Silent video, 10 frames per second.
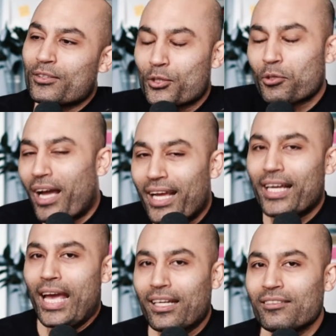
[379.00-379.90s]
to try
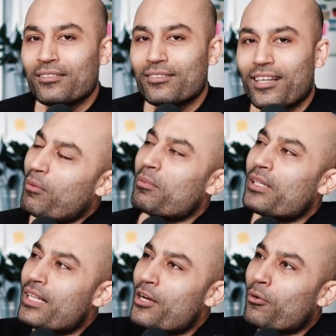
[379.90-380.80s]
again.
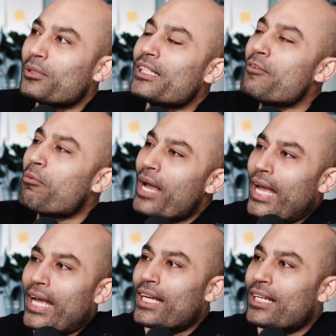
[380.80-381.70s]
Probably the only
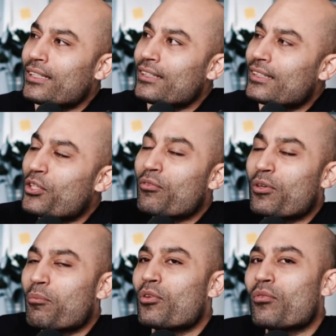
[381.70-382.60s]
way to
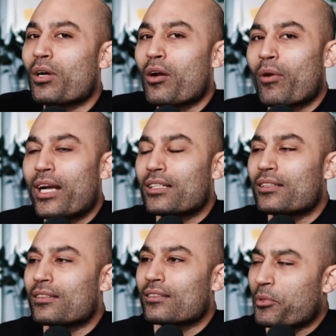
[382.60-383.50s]
remove
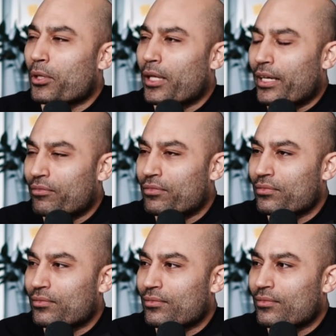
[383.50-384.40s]
regret from your life,
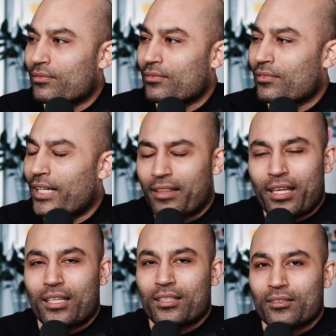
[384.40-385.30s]
I
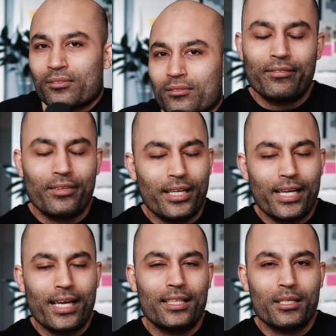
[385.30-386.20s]
think. If I
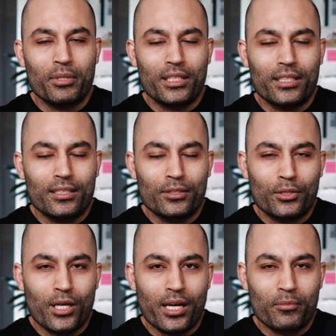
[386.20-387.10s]
had the ability to
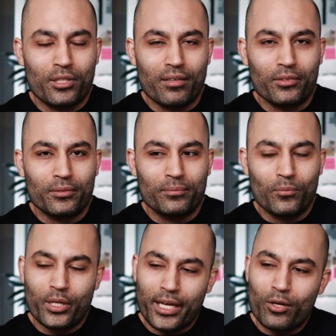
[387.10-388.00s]
time travel,
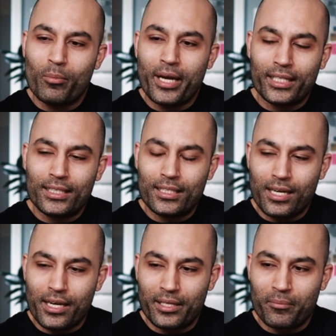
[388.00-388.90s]
would I go back in
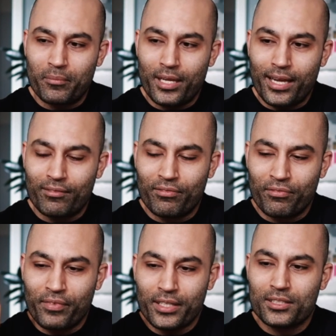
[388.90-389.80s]
time and
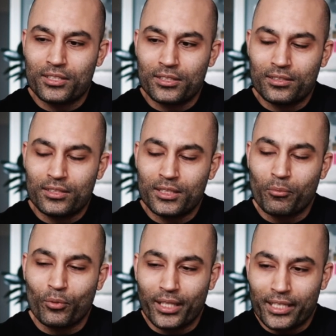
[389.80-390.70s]
fix
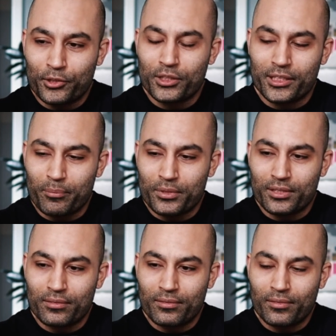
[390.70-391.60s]
some relationships